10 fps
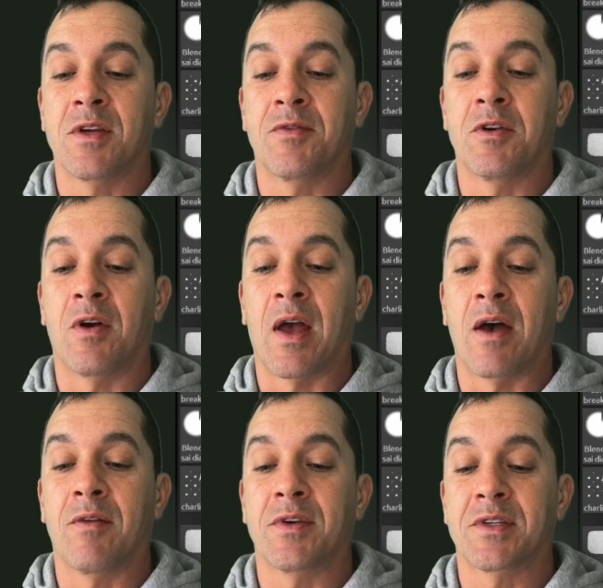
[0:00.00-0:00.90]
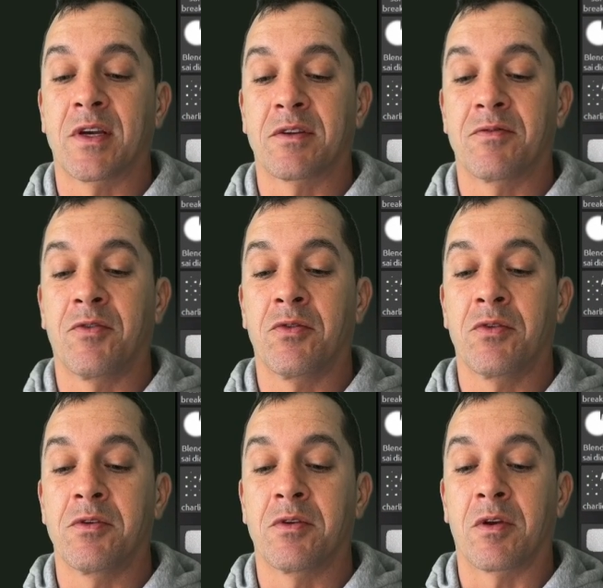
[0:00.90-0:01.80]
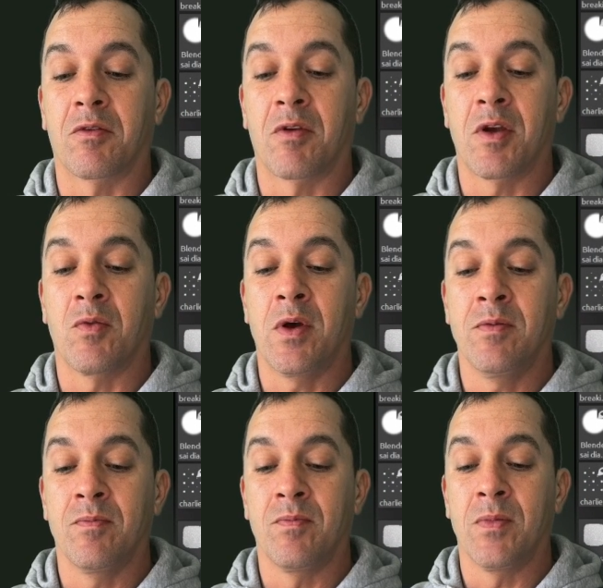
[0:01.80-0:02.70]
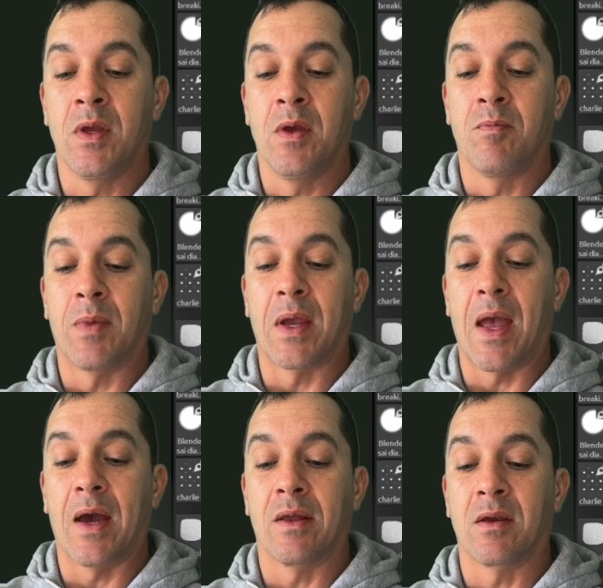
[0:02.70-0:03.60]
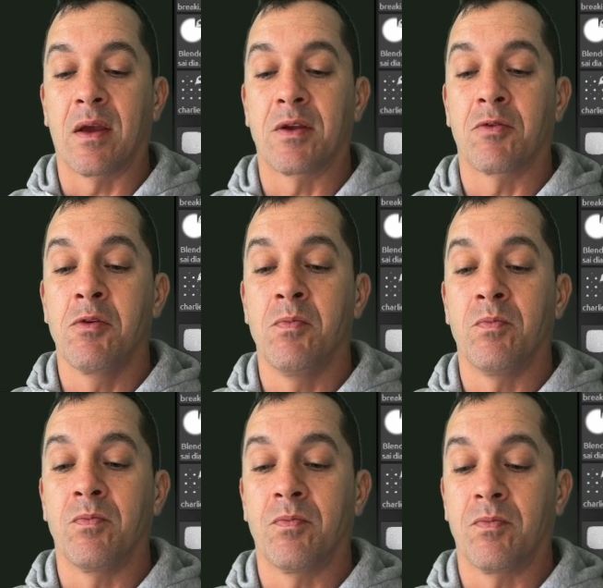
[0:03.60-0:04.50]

If you don't have a selected folder, you can create one by adding a group.